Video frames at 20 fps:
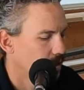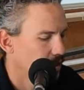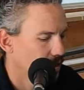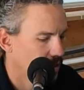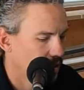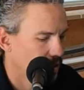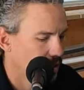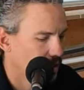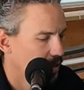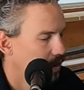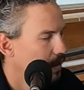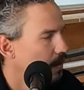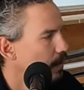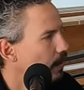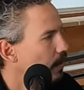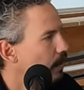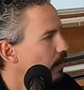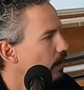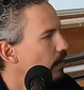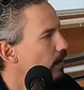
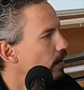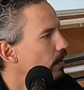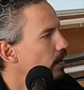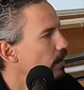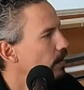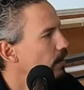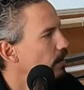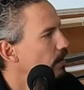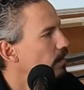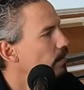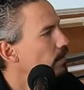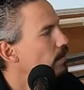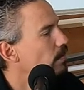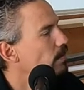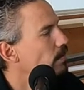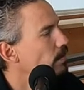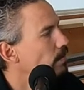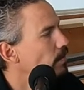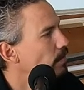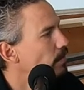
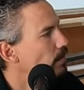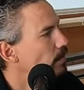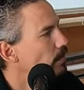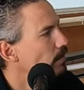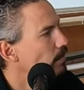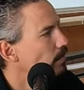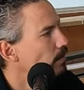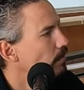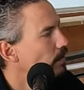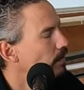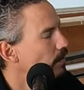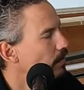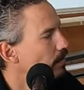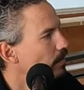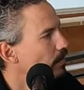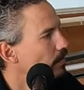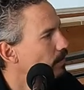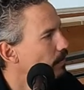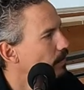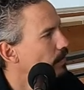
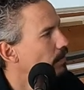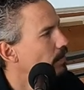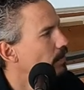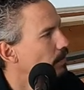[no speech]